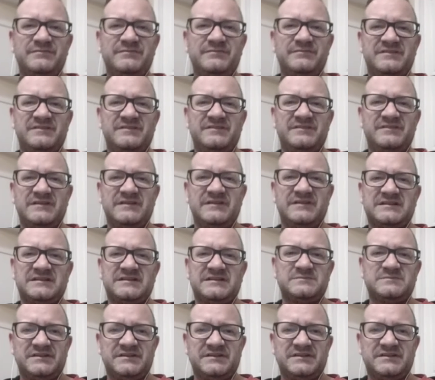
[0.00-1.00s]
one of
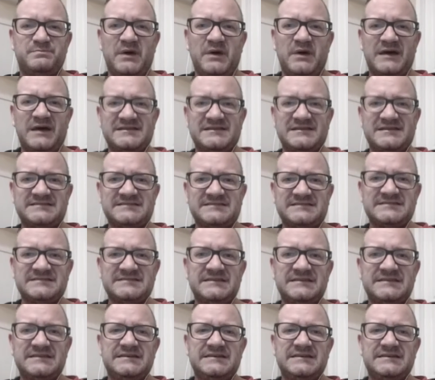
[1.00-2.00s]
the victims on this
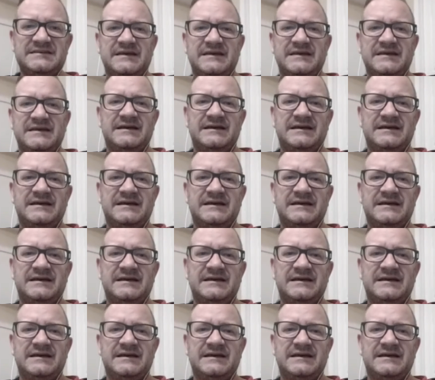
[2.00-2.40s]
bus,